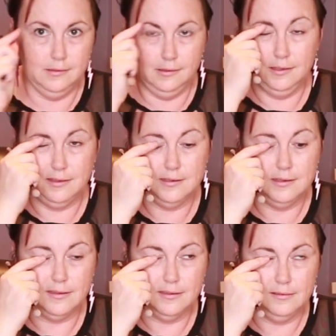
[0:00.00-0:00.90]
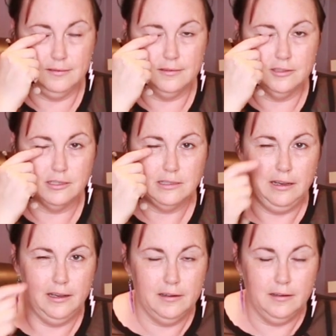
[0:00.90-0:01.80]
like it doesn't just
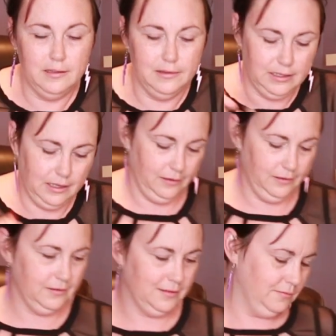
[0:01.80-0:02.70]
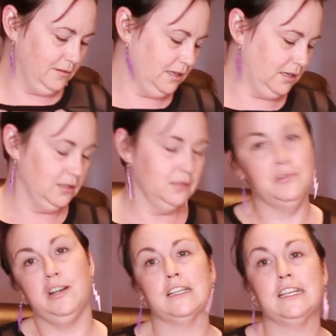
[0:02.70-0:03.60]
hide all of the colors, and I'll
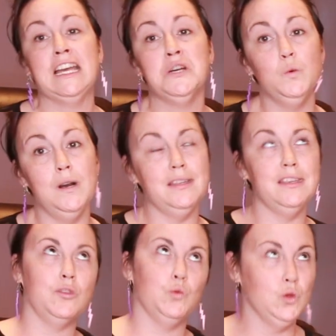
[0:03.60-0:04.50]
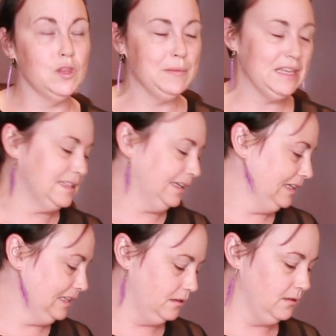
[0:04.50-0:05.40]
walk you through them as I
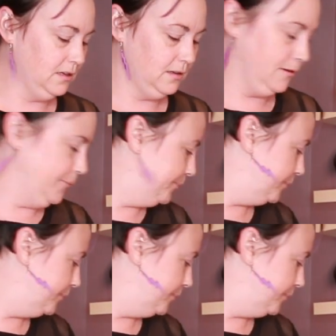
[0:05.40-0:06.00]
get there.